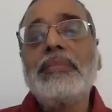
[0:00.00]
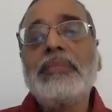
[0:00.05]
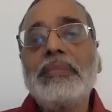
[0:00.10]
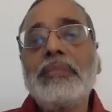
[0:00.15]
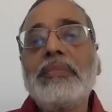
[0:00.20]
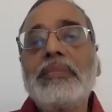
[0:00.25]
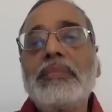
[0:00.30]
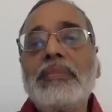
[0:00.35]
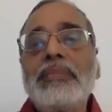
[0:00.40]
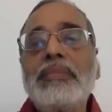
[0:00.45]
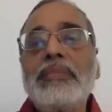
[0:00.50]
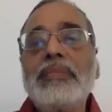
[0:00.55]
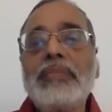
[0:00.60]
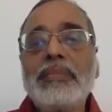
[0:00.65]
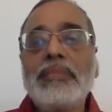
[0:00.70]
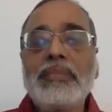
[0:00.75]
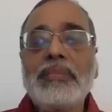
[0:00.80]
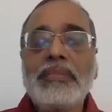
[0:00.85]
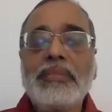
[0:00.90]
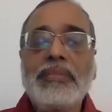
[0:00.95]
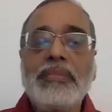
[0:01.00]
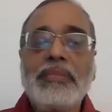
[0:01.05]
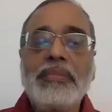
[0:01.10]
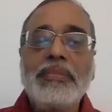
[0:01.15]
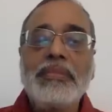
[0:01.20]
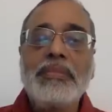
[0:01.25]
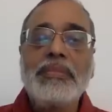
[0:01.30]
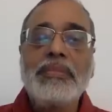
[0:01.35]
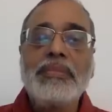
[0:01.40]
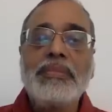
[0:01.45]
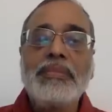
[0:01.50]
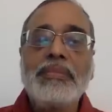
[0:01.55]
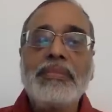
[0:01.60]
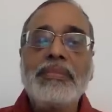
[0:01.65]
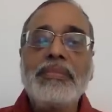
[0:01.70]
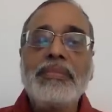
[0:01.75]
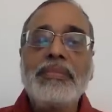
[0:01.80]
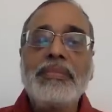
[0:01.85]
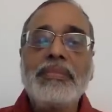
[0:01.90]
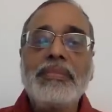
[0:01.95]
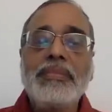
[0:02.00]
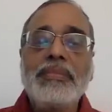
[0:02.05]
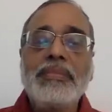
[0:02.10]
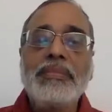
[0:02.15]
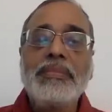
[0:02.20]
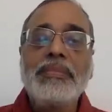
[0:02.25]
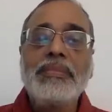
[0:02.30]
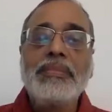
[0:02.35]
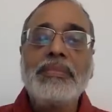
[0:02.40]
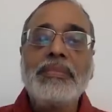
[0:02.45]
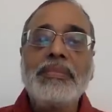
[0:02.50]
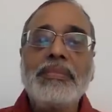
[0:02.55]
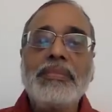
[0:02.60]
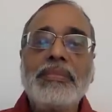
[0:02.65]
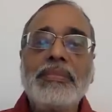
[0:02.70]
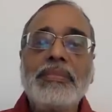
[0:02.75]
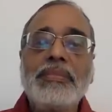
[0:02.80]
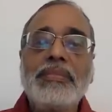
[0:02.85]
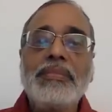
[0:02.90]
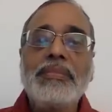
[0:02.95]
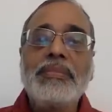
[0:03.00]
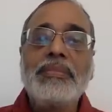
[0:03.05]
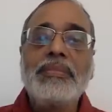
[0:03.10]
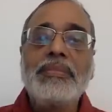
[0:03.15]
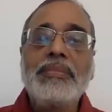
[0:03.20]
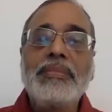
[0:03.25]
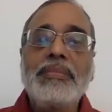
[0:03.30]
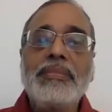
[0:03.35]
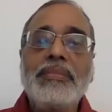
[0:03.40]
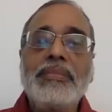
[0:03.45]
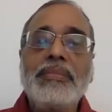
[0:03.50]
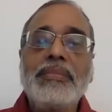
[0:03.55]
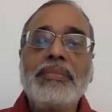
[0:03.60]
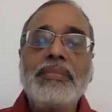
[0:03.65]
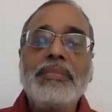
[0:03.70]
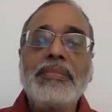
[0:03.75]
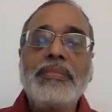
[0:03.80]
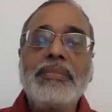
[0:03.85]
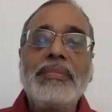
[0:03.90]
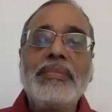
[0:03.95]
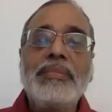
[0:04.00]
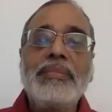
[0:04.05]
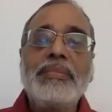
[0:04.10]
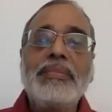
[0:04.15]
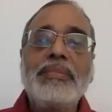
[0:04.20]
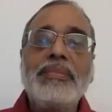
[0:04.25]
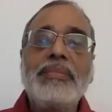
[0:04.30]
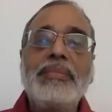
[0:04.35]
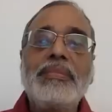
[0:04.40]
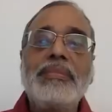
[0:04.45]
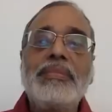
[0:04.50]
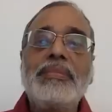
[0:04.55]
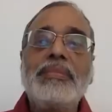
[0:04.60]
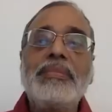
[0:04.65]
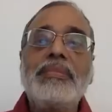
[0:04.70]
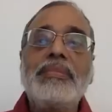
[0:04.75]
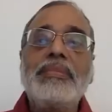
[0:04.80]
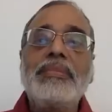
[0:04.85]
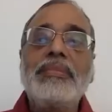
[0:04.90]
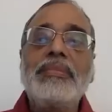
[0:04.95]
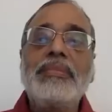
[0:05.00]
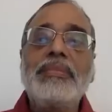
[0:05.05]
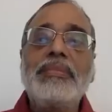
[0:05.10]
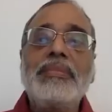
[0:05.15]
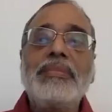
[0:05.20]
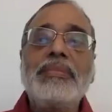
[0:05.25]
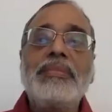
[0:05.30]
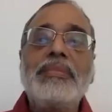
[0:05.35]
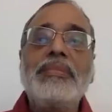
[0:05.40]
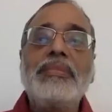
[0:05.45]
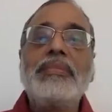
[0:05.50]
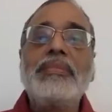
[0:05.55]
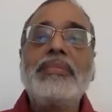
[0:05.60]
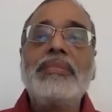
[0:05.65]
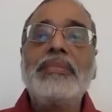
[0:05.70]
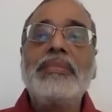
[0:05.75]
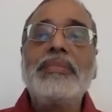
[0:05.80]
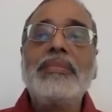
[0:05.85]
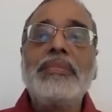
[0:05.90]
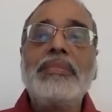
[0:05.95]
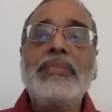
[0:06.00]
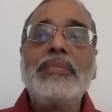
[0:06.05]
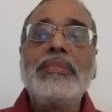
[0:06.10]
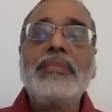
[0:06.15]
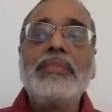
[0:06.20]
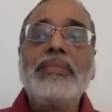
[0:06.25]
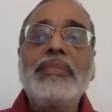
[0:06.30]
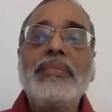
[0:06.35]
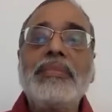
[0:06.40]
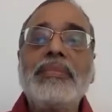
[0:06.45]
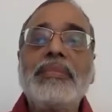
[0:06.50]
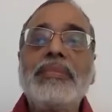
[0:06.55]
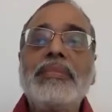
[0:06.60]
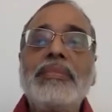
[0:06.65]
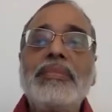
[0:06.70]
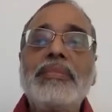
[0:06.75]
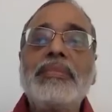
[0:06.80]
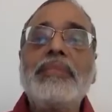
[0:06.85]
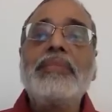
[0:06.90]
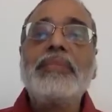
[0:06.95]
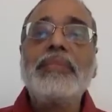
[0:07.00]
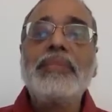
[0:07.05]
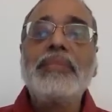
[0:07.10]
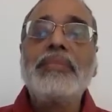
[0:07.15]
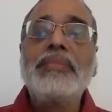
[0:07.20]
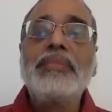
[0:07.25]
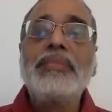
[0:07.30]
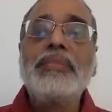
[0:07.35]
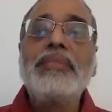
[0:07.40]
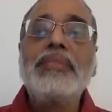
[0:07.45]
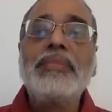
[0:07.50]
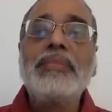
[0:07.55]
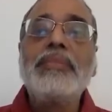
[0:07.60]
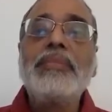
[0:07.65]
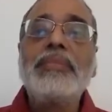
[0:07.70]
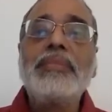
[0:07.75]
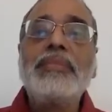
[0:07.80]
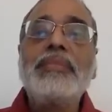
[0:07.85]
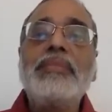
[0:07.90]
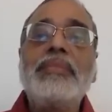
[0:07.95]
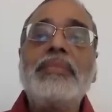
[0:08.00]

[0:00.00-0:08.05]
No words are spoken by the person on screen.